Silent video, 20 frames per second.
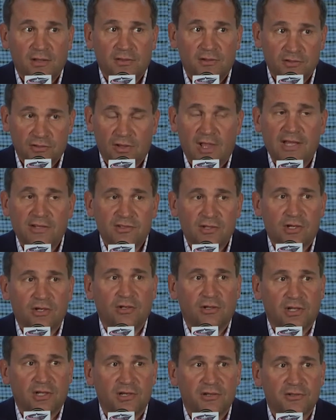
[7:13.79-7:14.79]
There's lots of
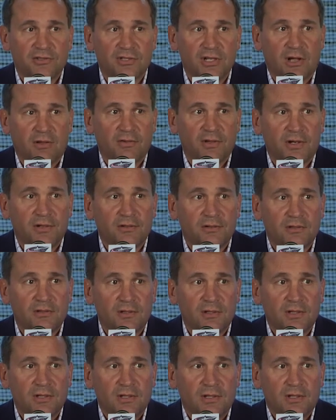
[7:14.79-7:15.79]
good leaders down there.
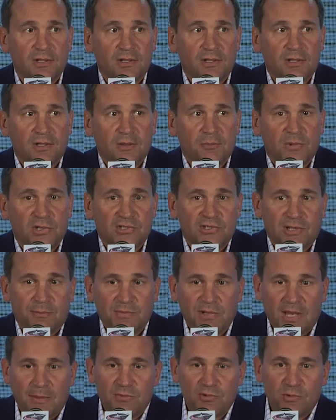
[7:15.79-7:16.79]
But
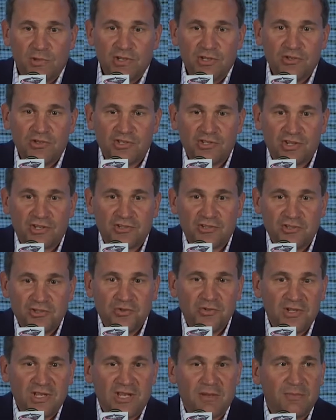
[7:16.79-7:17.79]
sometimes when you just
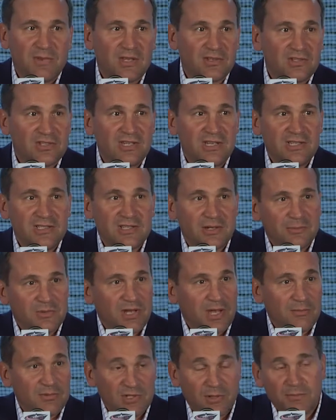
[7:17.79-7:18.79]
do name the C,
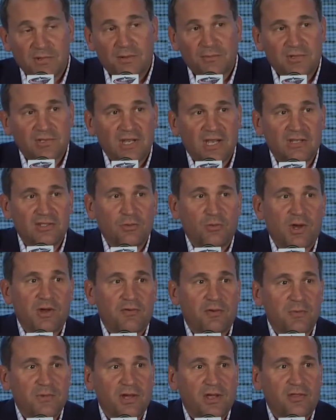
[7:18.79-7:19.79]
sometimes it takes away
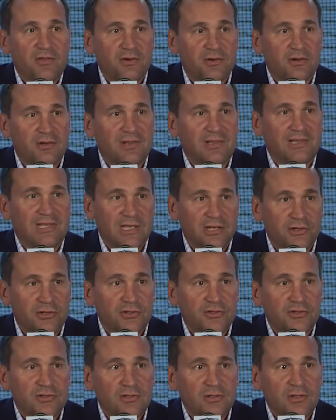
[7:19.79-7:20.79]
from the other
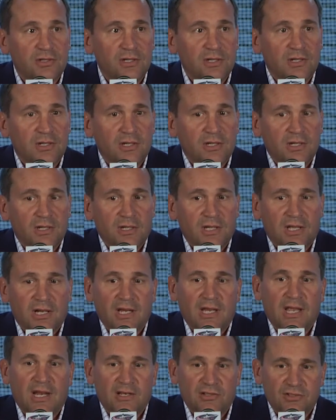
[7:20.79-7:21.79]
leaders. And,
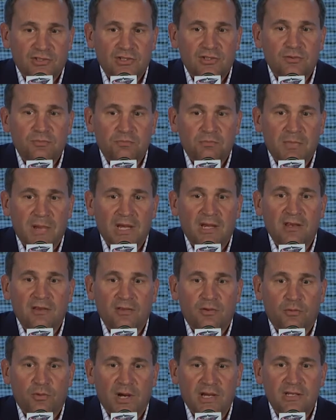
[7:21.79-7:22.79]
again, it's just
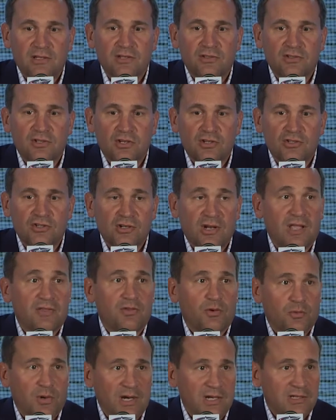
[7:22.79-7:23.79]
making the right decision
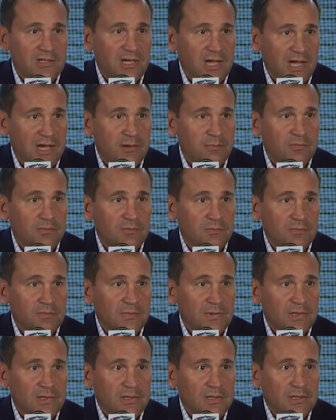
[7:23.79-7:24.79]
at the right time
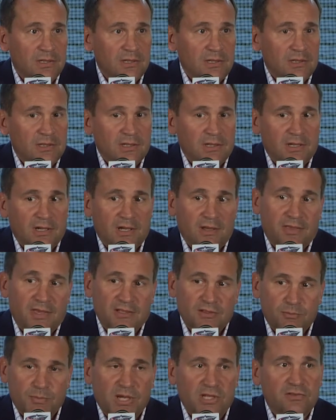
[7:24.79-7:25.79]

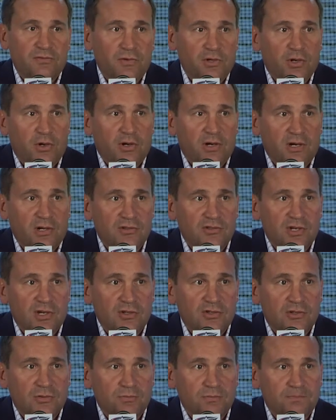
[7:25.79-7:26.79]
that's best for your
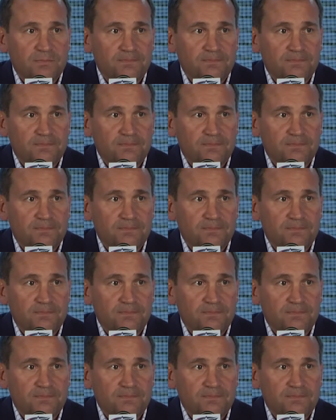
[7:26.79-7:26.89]
organization.